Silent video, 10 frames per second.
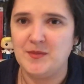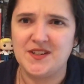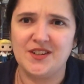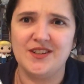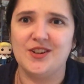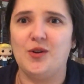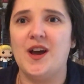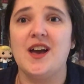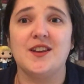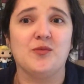I'm just gonna go
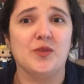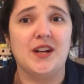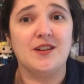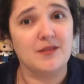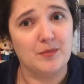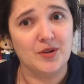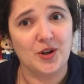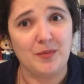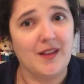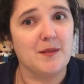ahead and read the
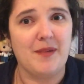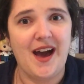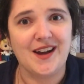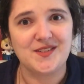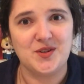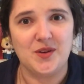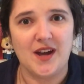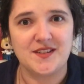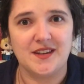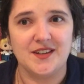blurb on the back so you
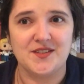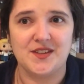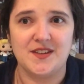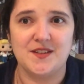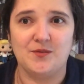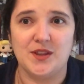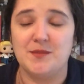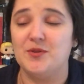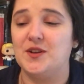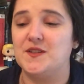guys can get a sense of what
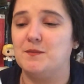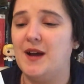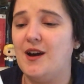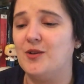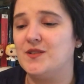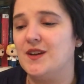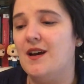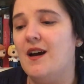the book is about.